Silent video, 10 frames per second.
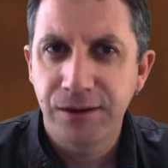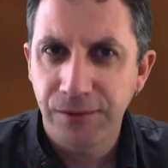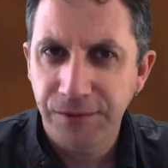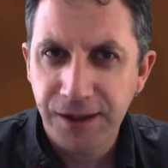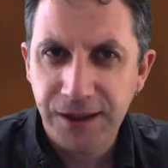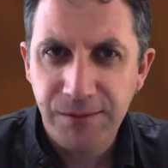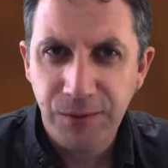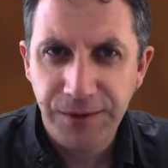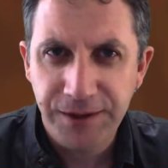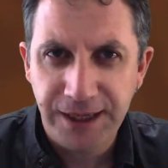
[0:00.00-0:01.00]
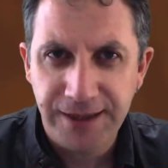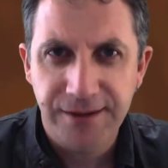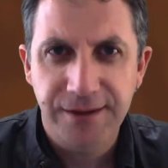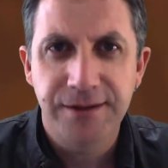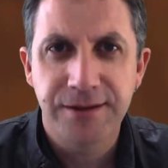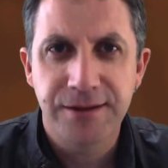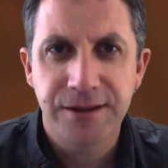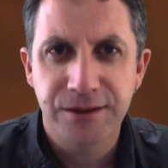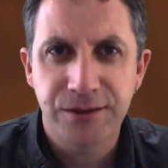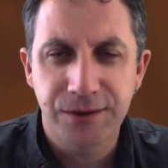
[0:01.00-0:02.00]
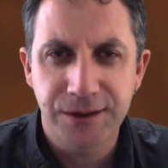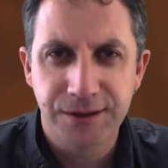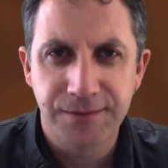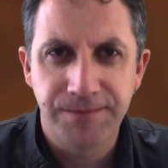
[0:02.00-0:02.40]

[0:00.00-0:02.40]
Don't think any more than that. Just do it.